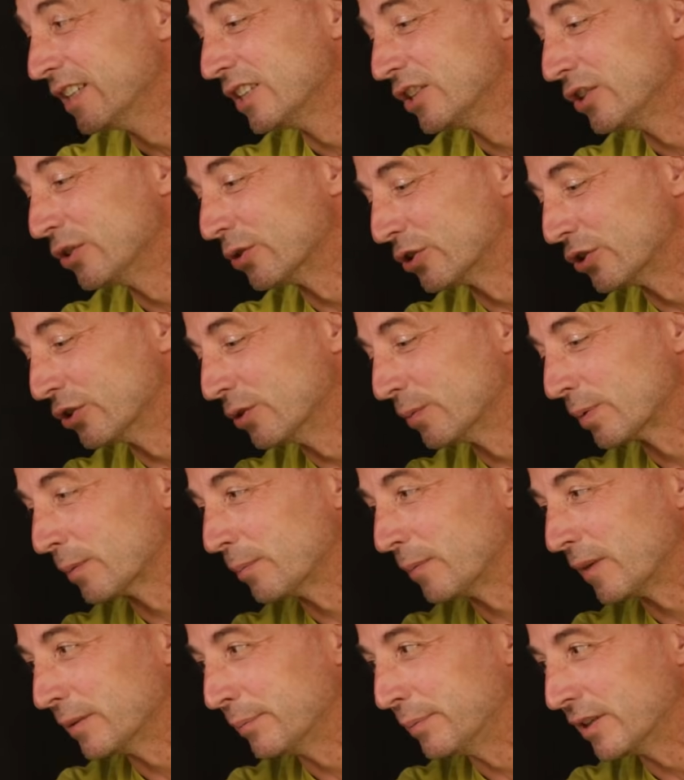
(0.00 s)
your juniper
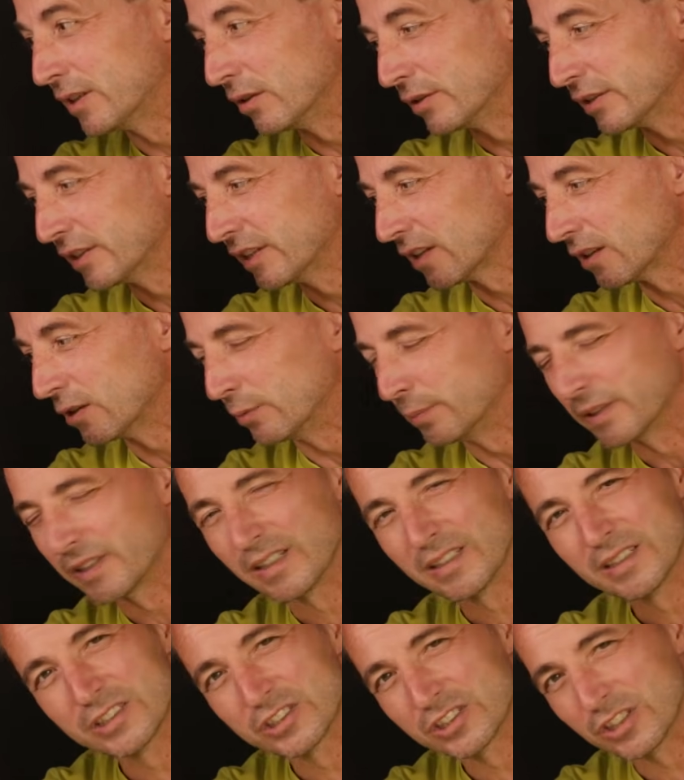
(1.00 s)
might be going yellow, but
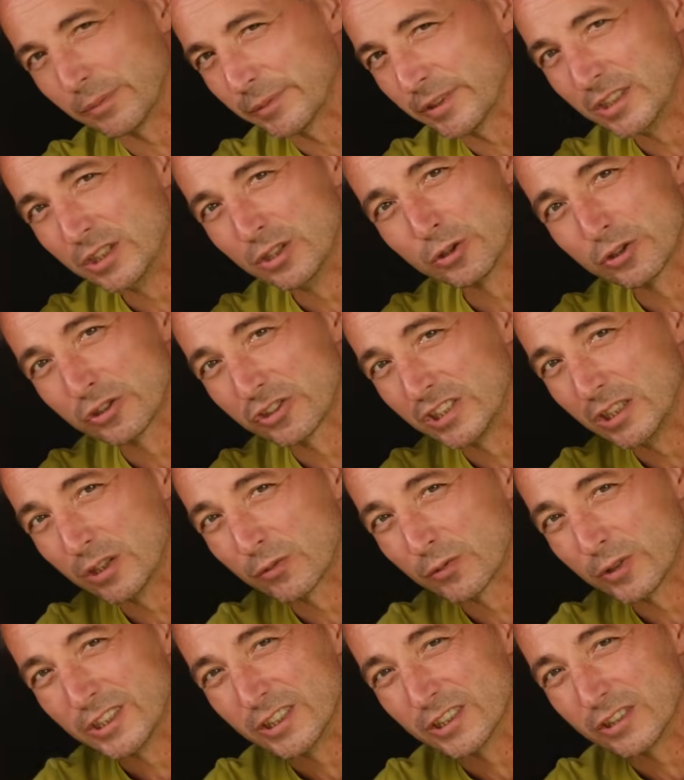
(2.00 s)
that is something you'll see
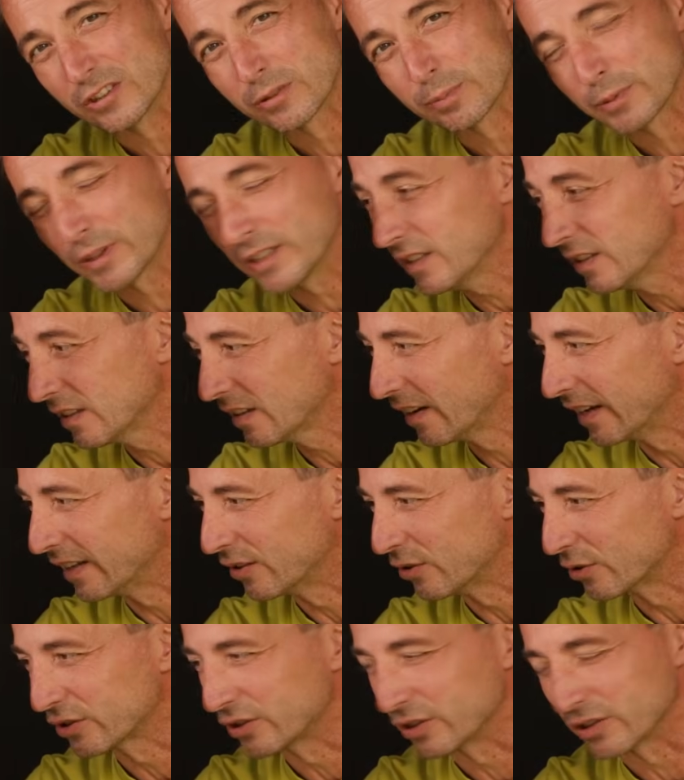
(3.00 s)
already in spring and
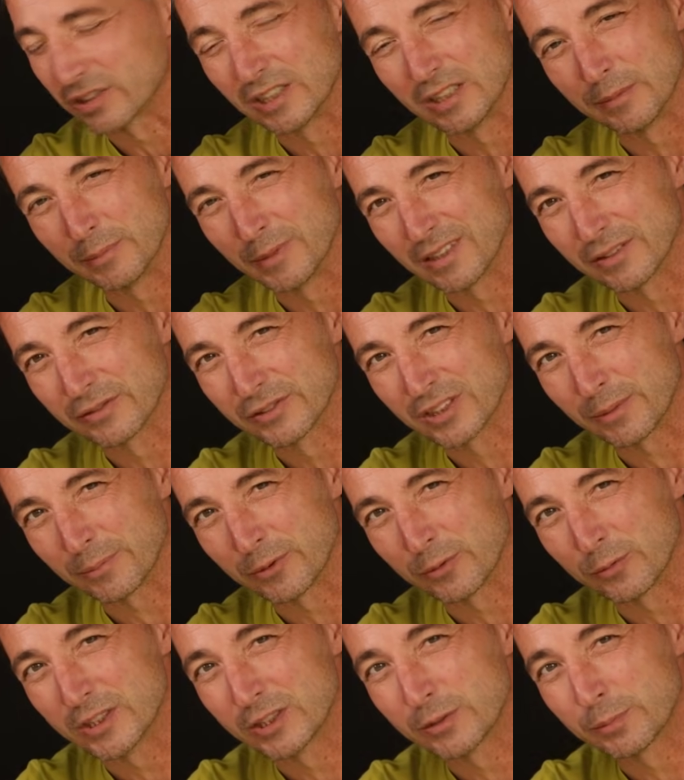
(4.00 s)
not just in the middle of summer.
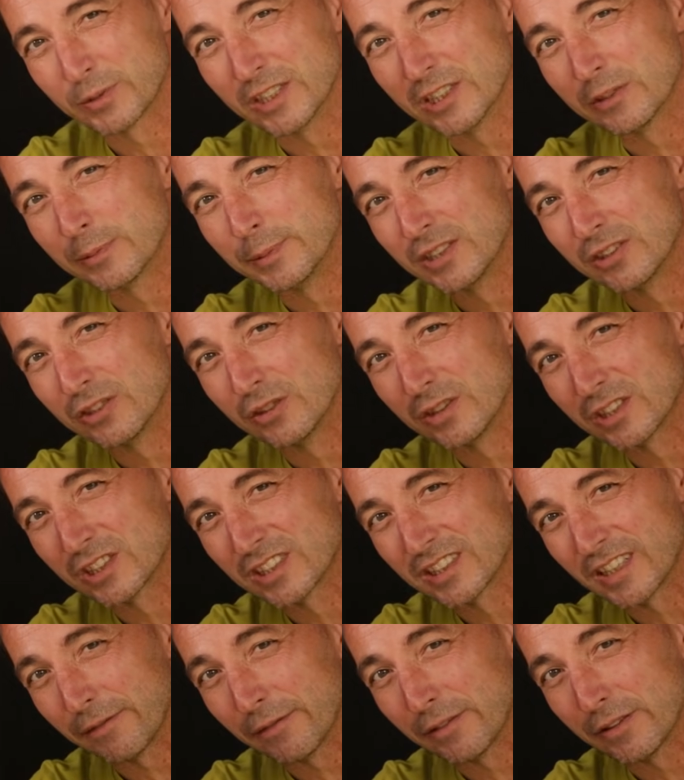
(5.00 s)
Which brings me to the
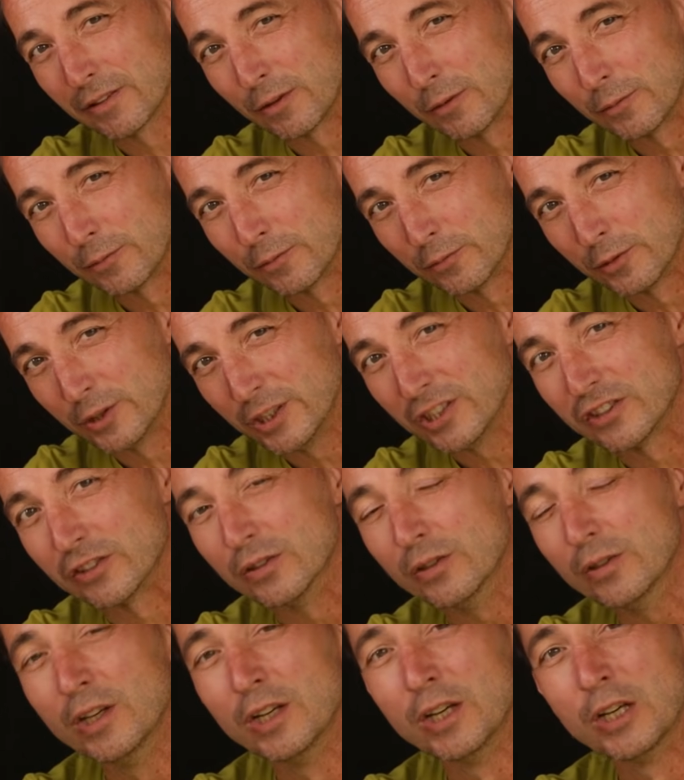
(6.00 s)
7th
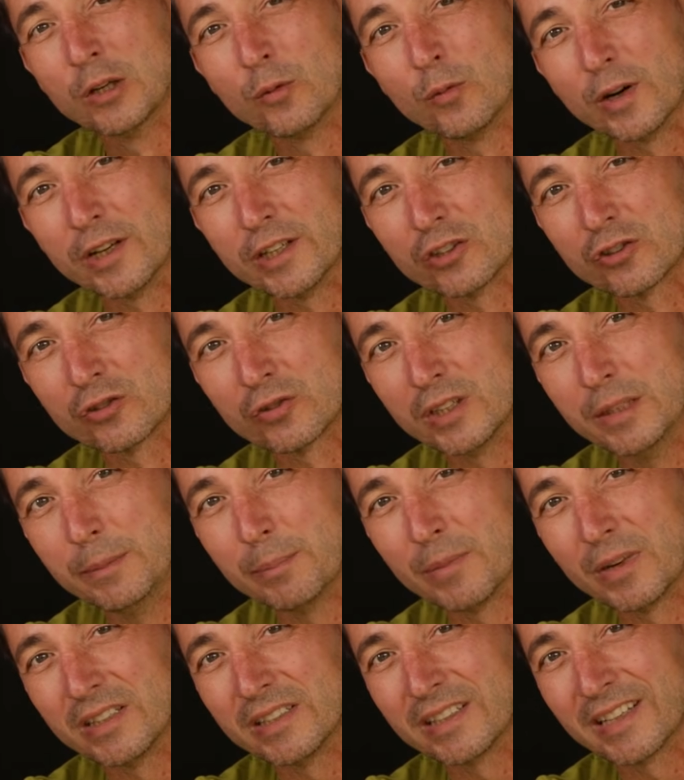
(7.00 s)
reason why a tree
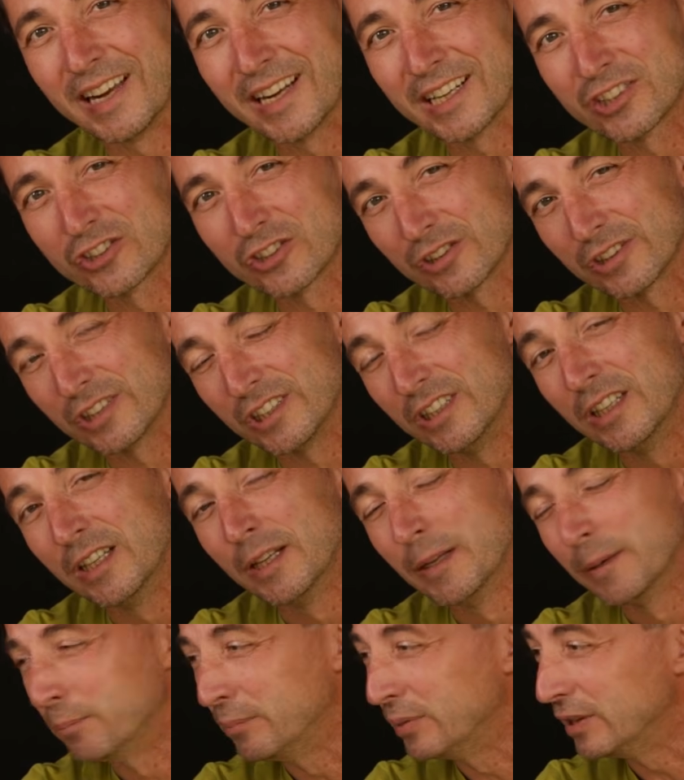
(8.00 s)
might actually
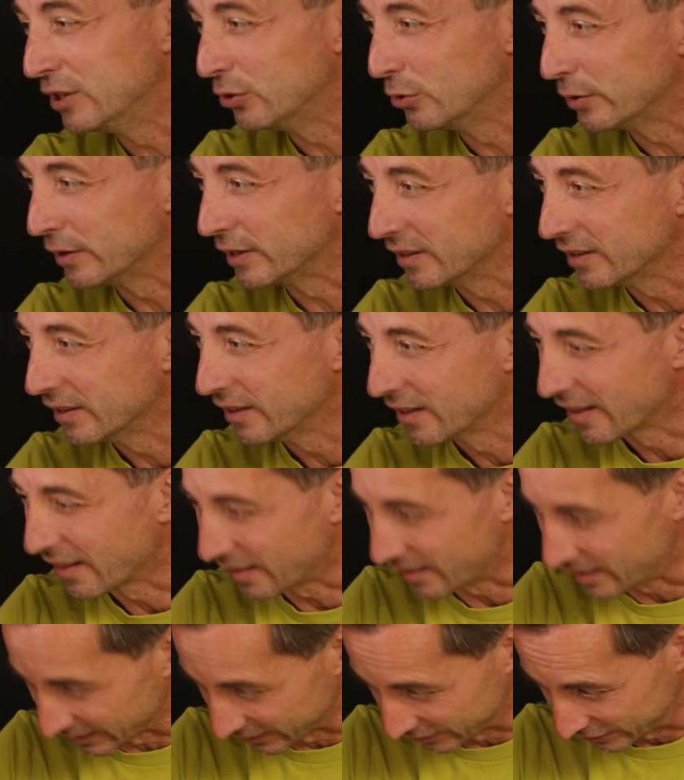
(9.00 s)
be doing
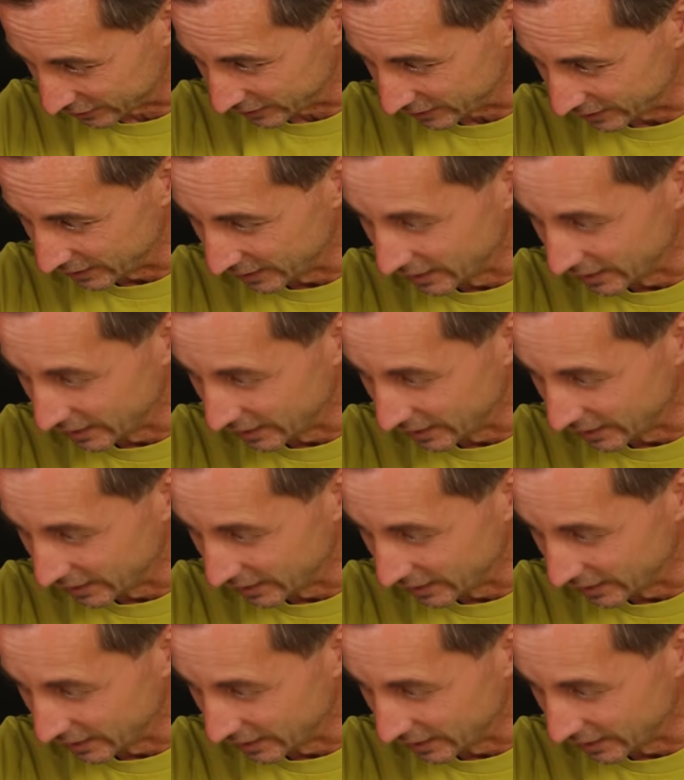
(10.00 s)
this.